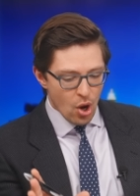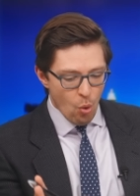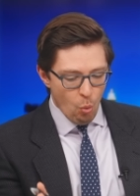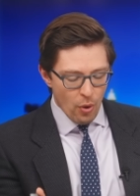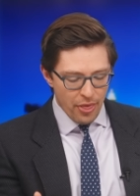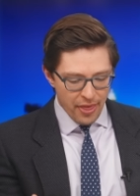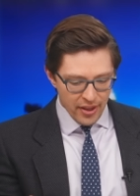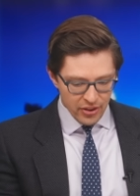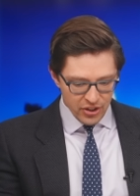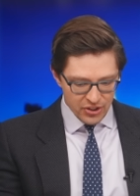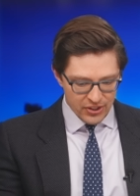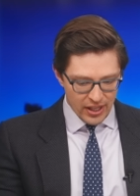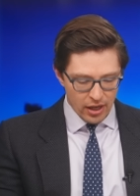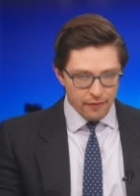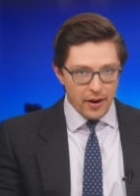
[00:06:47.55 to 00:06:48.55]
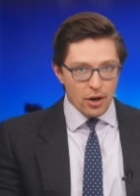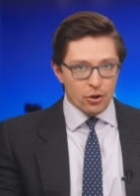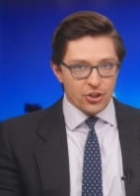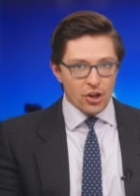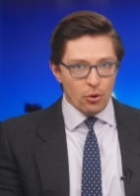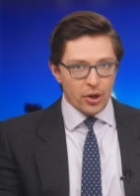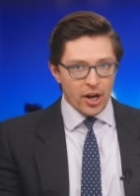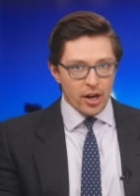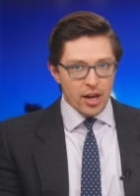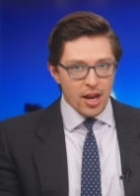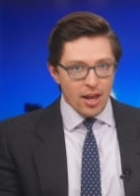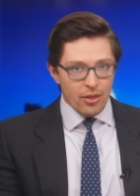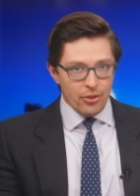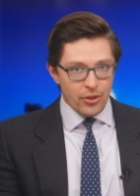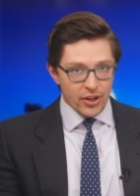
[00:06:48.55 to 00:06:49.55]
within the state of Arizona,
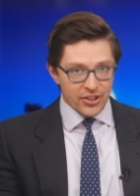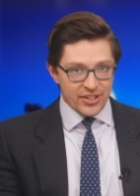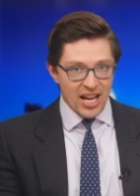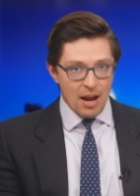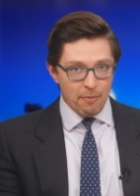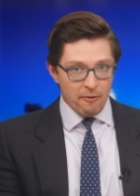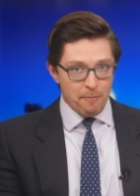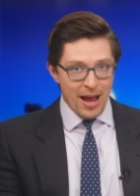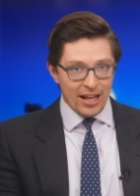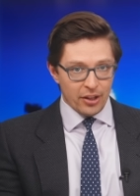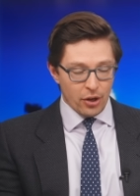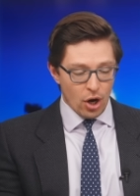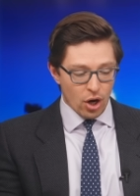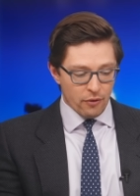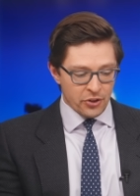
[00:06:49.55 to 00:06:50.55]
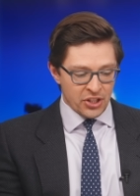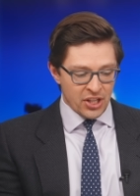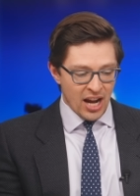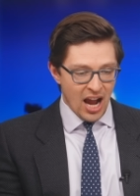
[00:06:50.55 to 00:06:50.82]
this type of ballot harvesting